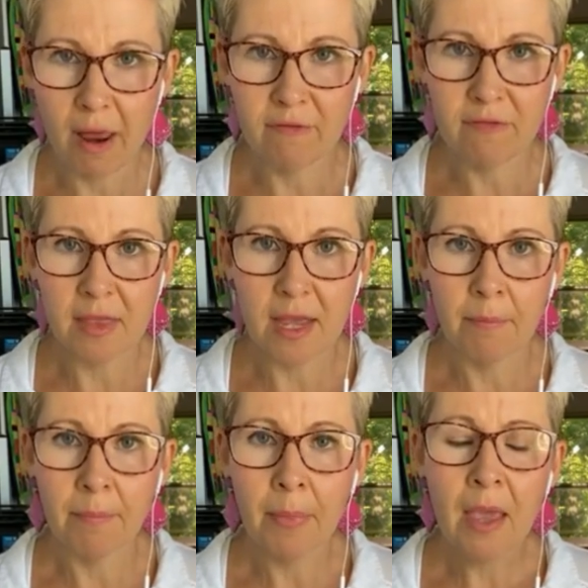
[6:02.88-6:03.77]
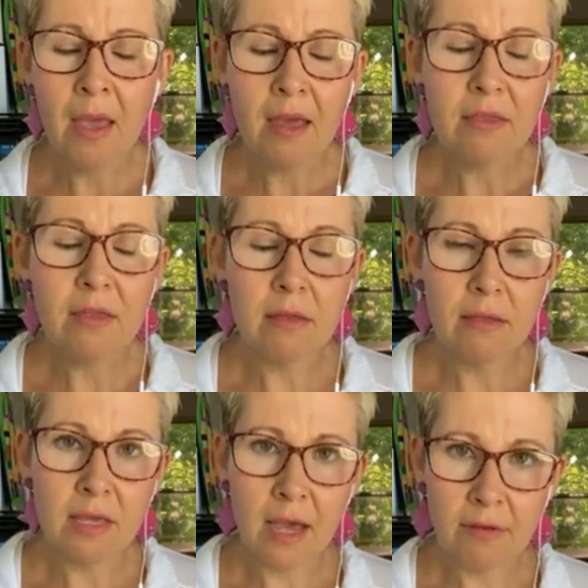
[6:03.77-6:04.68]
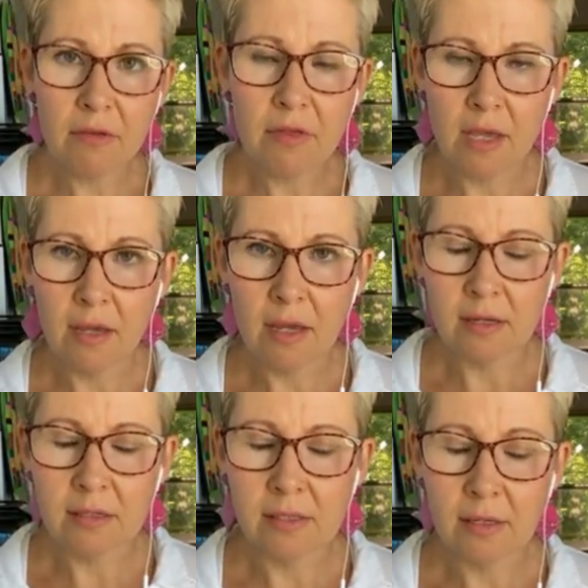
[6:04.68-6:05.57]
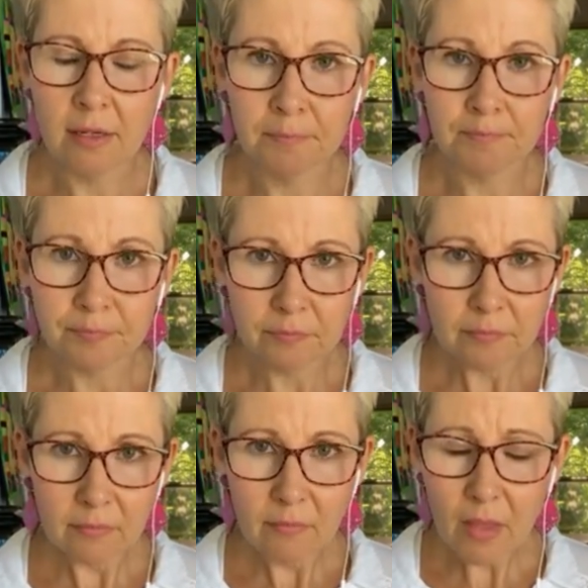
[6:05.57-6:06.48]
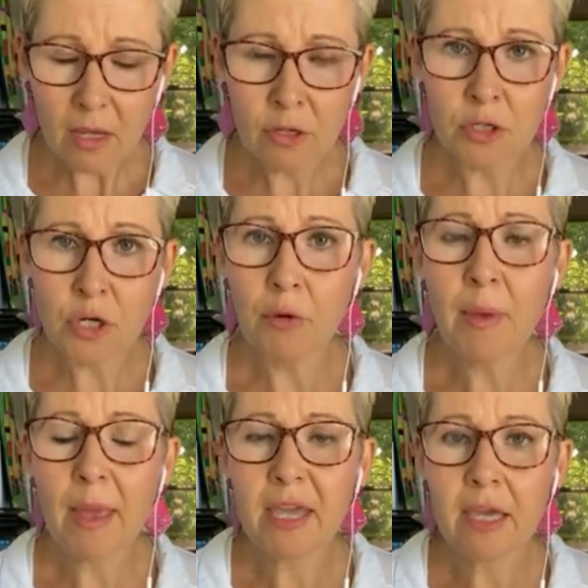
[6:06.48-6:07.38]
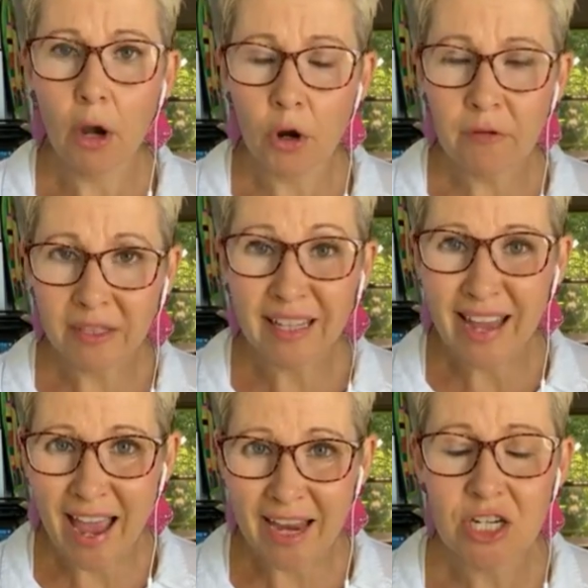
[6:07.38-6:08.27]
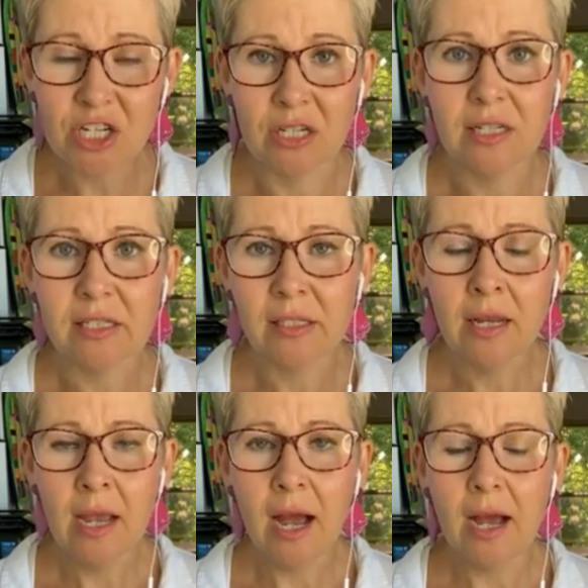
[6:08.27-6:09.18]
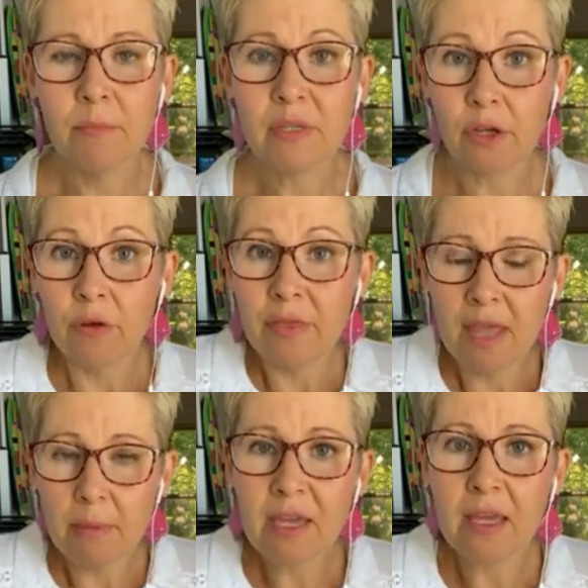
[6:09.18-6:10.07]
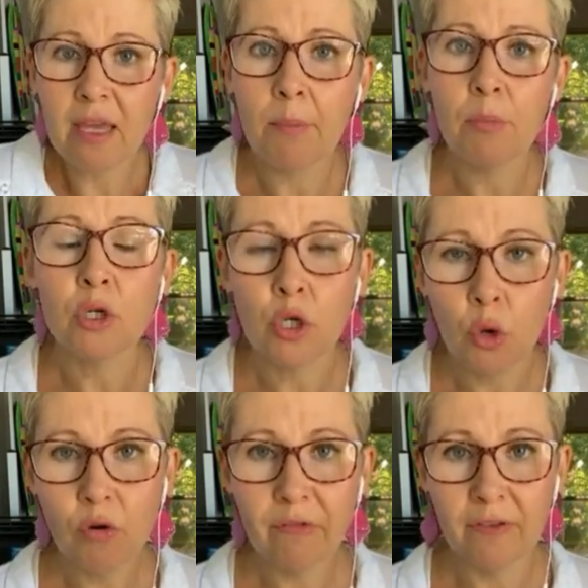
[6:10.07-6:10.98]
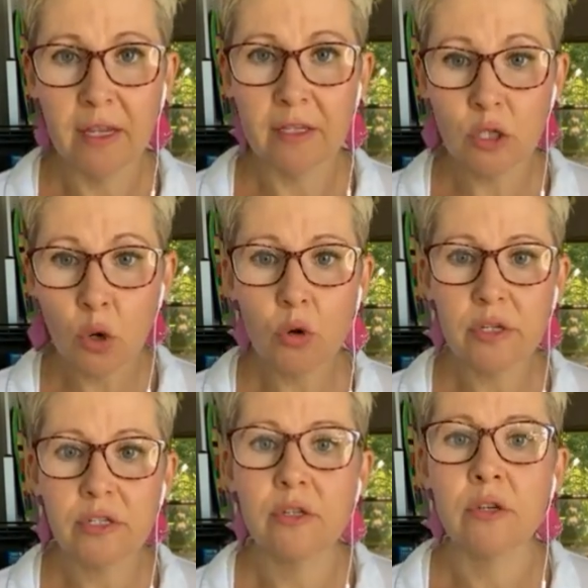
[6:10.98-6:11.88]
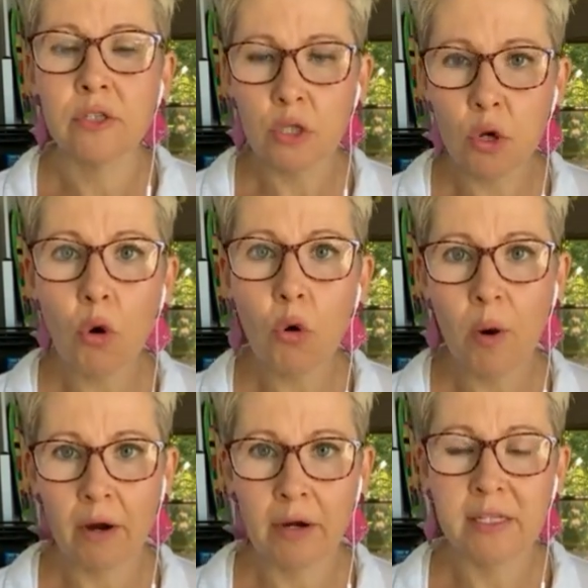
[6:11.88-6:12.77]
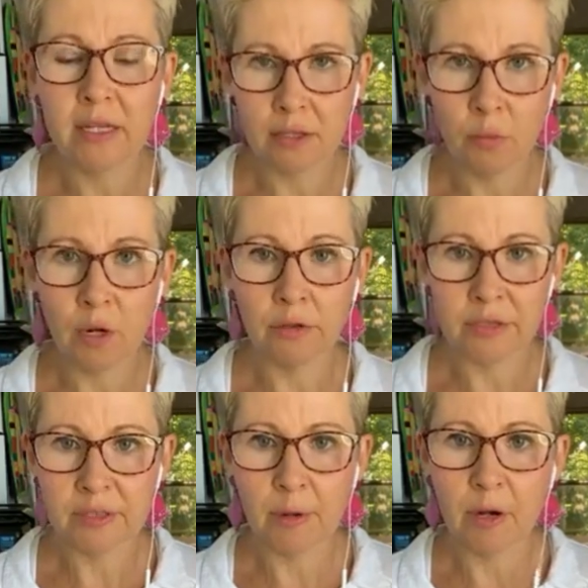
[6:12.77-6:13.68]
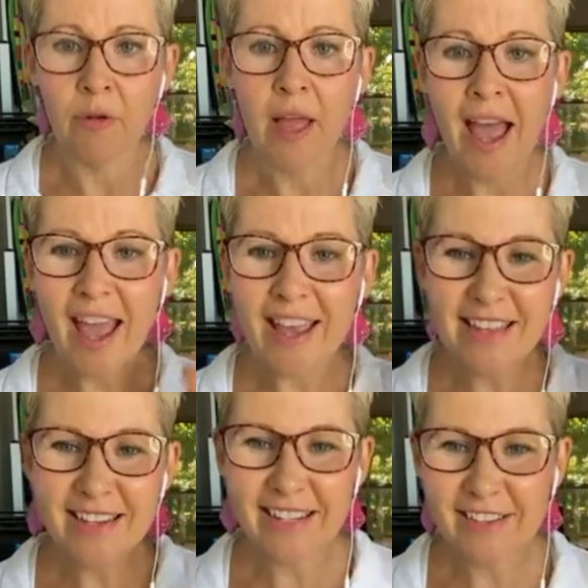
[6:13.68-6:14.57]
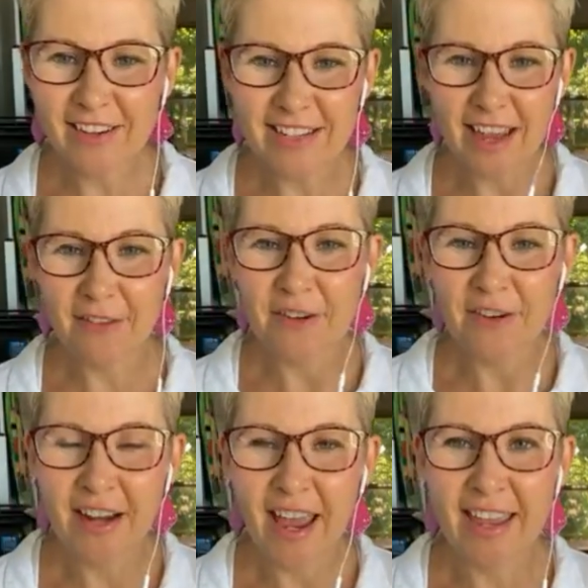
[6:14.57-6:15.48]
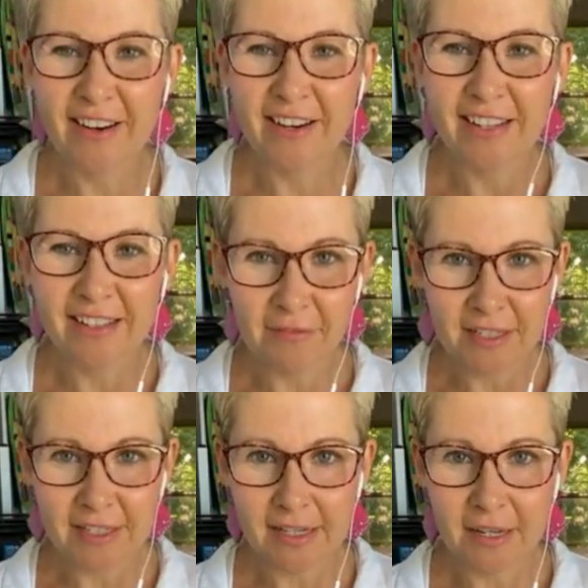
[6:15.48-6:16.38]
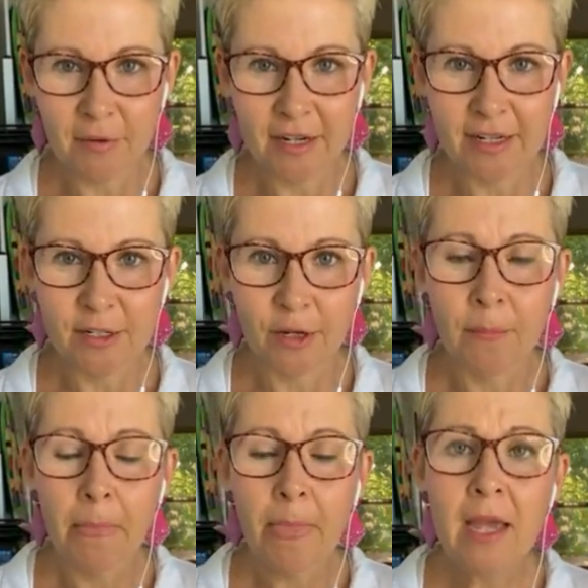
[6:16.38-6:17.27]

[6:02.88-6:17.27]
right for them. The other thing is, your child may be overly anxious, so they're picking up on your fears, your concerns, your worries in the world as well. Hey Lisa, great to have you on. Hey Erica, lovely to see you on here too.